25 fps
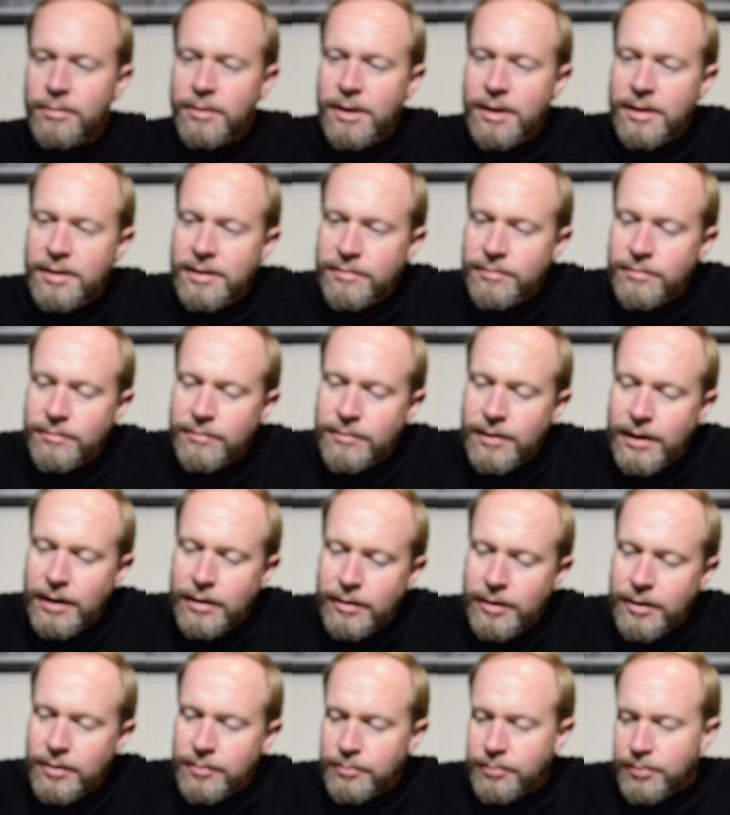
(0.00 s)
Not even
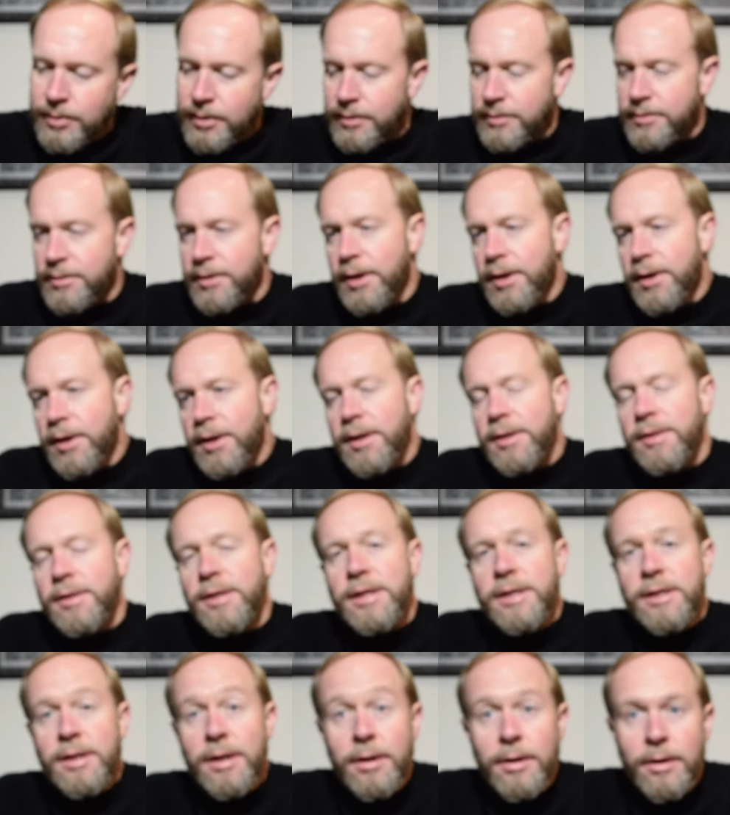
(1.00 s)
variant, but
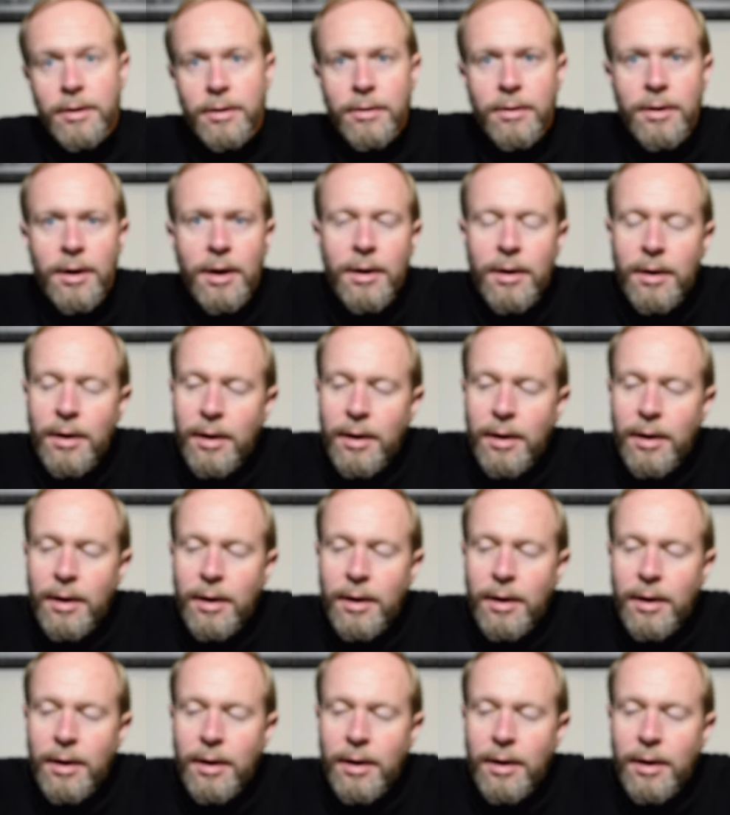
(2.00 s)
the year.